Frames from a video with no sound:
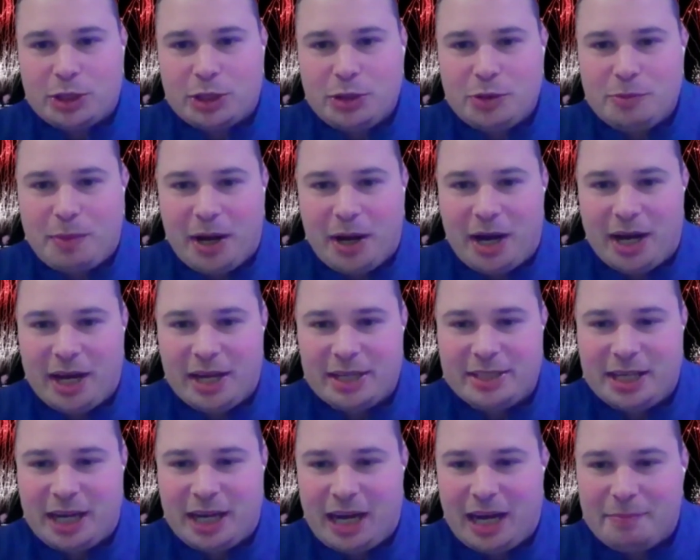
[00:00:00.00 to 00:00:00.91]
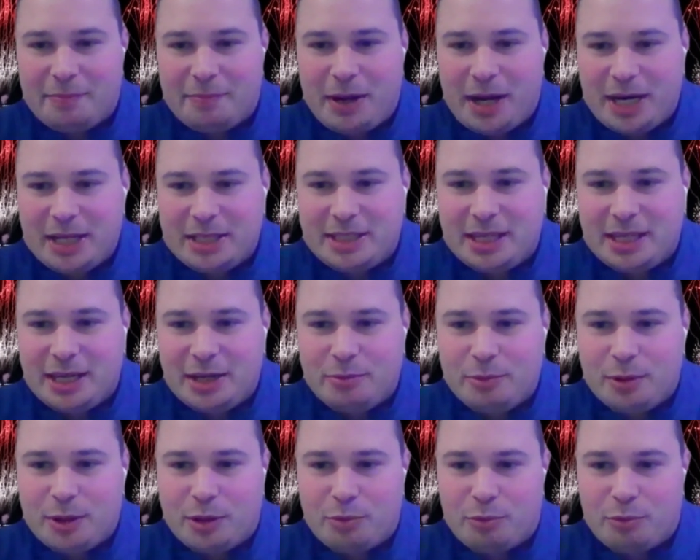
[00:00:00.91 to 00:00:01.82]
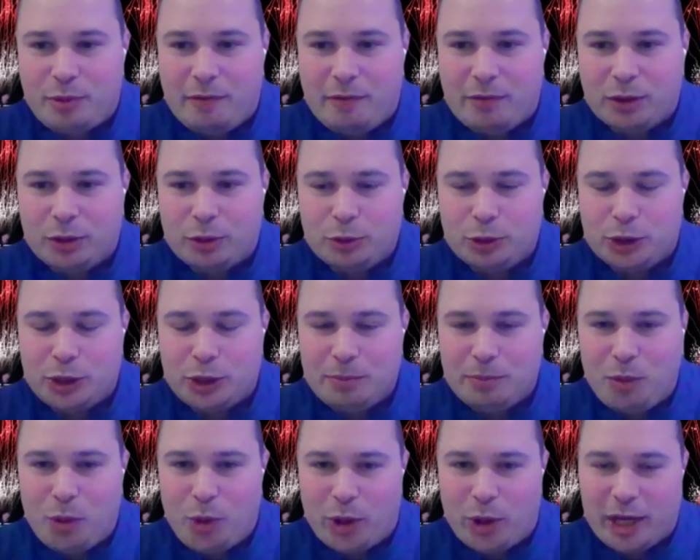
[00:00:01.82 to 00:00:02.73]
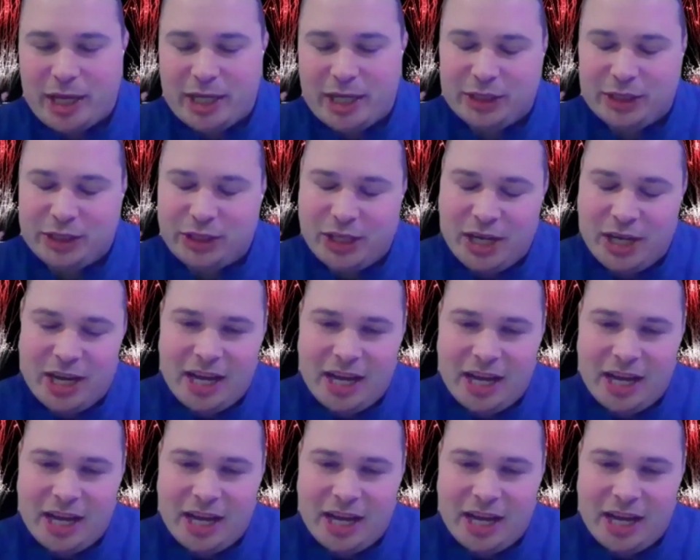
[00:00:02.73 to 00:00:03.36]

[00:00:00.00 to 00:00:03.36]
to you by Todd Pennington with Revolution Mortgage.